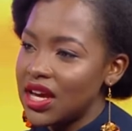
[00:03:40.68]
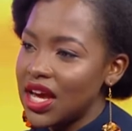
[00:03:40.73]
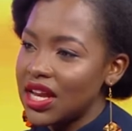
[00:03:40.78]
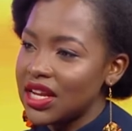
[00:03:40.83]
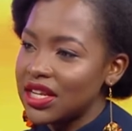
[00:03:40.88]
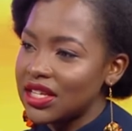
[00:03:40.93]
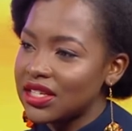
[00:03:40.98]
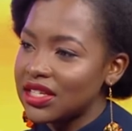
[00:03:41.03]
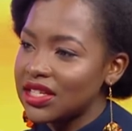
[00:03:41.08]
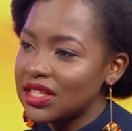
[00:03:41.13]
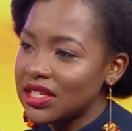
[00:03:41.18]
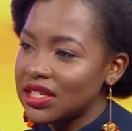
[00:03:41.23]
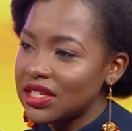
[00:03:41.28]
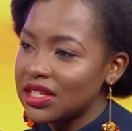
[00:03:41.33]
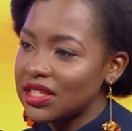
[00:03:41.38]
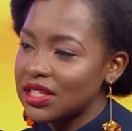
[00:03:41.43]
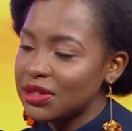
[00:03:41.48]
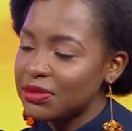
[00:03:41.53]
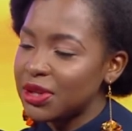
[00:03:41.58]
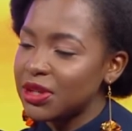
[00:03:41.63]
And
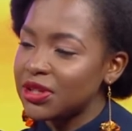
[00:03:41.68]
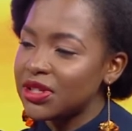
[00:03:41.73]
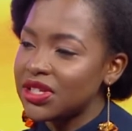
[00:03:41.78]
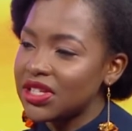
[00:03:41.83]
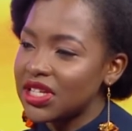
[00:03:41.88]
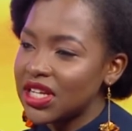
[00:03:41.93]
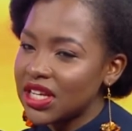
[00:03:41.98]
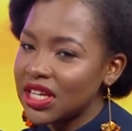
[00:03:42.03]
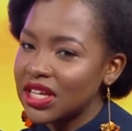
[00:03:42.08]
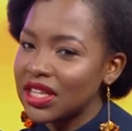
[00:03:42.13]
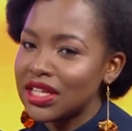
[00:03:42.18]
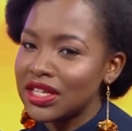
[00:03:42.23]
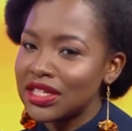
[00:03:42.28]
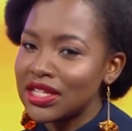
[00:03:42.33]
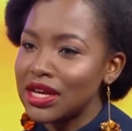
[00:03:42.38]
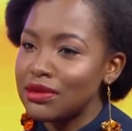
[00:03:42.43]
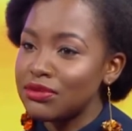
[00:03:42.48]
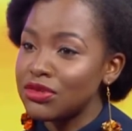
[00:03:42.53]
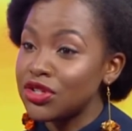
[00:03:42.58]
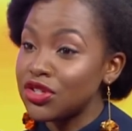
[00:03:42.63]
it's about taking the
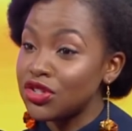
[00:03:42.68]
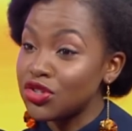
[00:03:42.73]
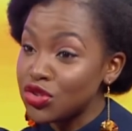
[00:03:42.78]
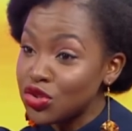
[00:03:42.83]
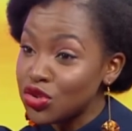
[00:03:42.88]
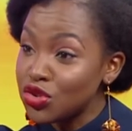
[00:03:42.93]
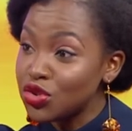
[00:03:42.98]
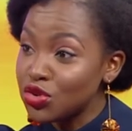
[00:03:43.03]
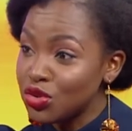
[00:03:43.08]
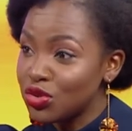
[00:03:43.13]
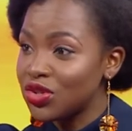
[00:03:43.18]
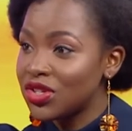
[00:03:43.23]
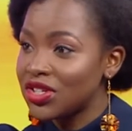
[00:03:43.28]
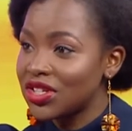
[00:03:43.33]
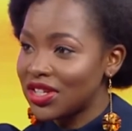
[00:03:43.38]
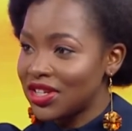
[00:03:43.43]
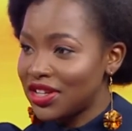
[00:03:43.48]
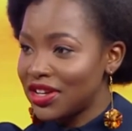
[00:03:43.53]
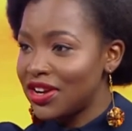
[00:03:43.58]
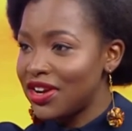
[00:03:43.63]
time to choose
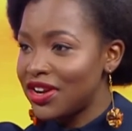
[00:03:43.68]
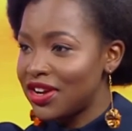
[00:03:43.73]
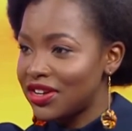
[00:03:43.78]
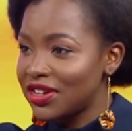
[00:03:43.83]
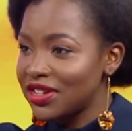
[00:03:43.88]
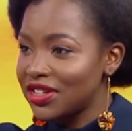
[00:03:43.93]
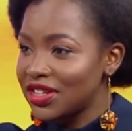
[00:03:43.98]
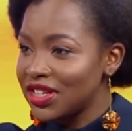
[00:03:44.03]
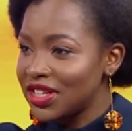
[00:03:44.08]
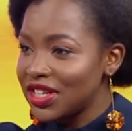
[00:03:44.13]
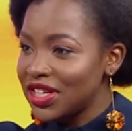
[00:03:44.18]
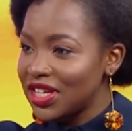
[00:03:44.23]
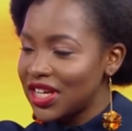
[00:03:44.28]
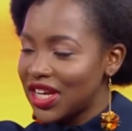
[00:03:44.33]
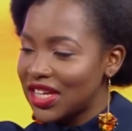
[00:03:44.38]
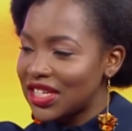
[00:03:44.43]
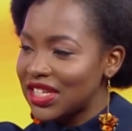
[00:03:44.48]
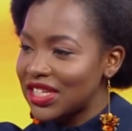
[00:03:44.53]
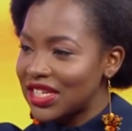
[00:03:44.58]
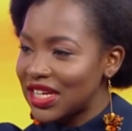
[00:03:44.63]
to learn
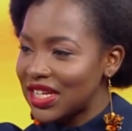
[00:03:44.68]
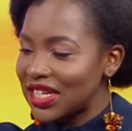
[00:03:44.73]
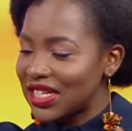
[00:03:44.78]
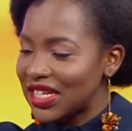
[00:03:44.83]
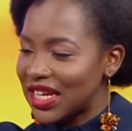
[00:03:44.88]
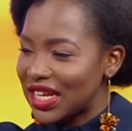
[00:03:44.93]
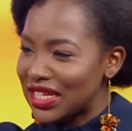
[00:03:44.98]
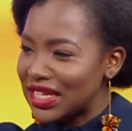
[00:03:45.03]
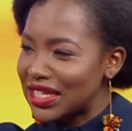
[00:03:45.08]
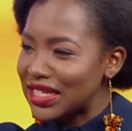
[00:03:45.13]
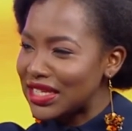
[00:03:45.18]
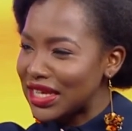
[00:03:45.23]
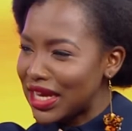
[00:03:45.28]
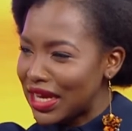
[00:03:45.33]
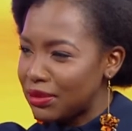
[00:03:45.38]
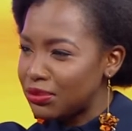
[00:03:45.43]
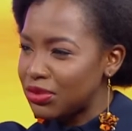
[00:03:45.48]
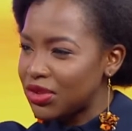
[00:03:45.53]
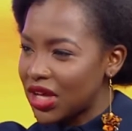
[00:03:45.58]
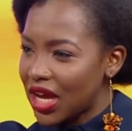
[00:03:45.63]
and to set aside the
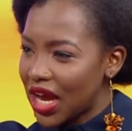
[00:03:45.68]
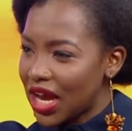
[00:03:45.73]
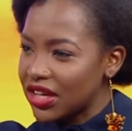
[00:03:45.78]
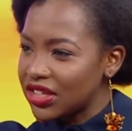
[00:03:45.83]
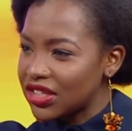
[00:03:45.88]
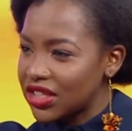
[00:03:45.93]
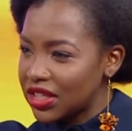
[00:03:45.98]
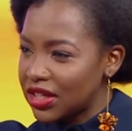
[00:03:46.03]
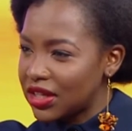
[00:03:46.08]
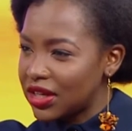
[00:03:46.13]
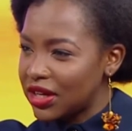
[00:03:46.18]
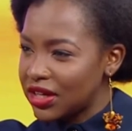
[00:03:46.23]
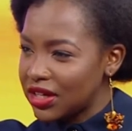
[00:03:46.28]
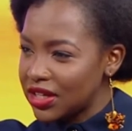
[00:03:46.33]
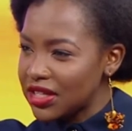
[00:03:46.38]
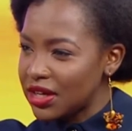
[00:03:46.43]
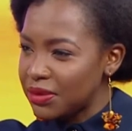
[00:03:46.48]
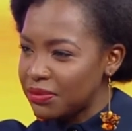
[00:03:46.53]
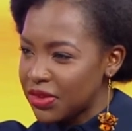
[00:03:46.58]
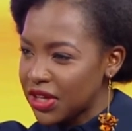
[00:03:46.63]
time to actually learn
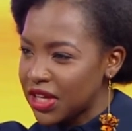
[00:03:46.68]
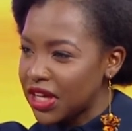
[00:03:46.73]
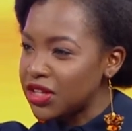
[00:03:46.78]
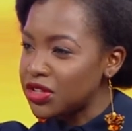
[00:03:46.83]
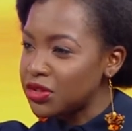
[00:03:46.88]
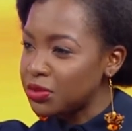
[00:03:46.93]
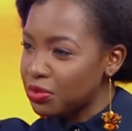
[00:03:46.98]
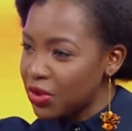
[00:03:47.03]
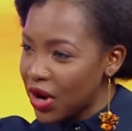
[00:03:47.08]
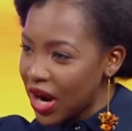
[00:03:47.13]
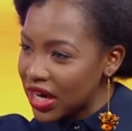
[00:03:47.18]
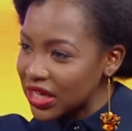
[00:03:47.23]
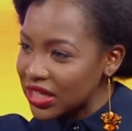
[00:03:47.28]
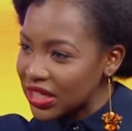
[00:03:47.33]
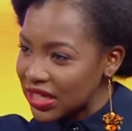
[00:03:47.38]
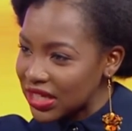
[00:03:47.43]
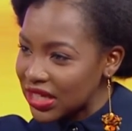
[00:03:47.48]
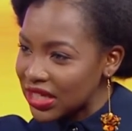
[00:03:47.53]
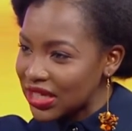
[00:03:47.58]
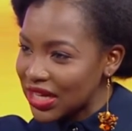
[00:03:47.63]
something and to
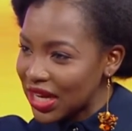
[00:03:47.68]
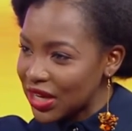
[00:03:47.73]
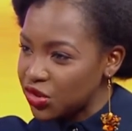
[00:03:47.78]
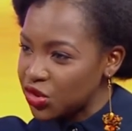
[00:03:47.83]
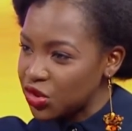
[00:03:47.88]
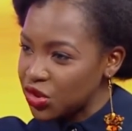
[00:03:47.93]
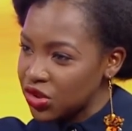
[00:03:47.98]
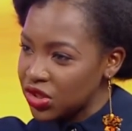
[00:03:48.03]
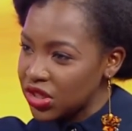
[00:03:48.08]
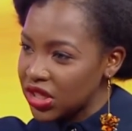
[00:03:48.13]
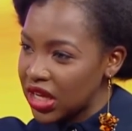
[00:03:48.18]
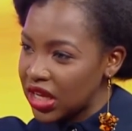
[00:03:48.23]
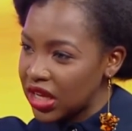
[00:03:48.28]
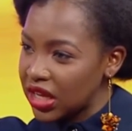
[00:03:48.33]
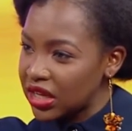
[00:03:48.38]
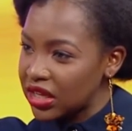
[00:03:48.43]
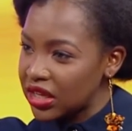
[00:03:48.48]
practice it, as you're saying.